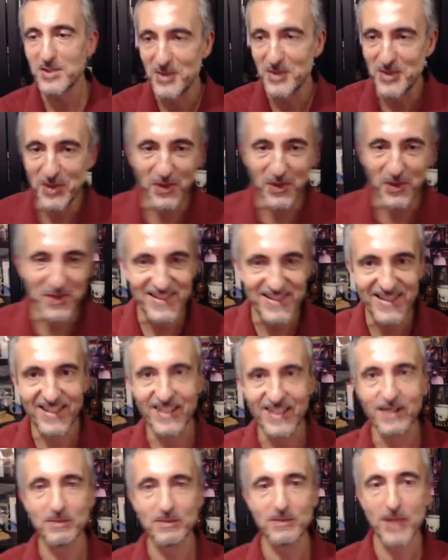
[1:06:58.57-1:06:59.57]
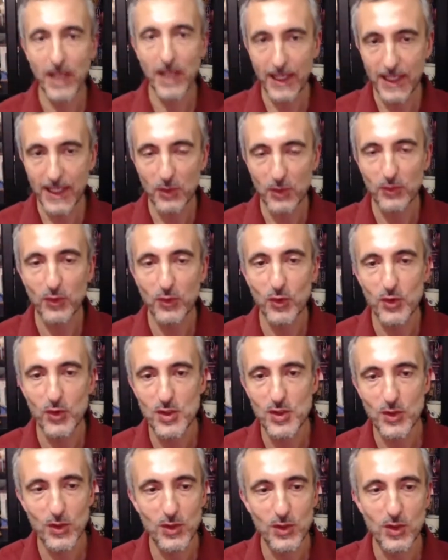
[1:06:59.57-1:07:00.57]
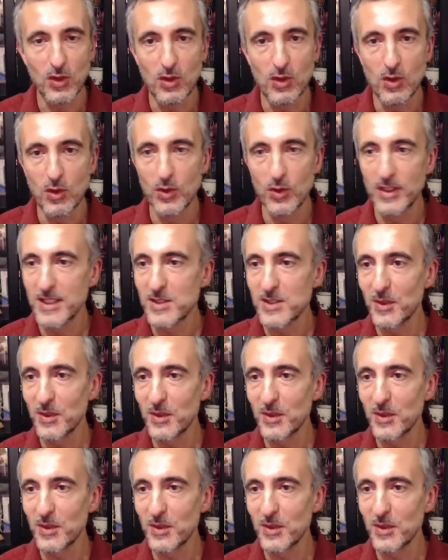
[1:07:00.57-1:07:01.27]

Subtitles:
so it's I can of course talk through this one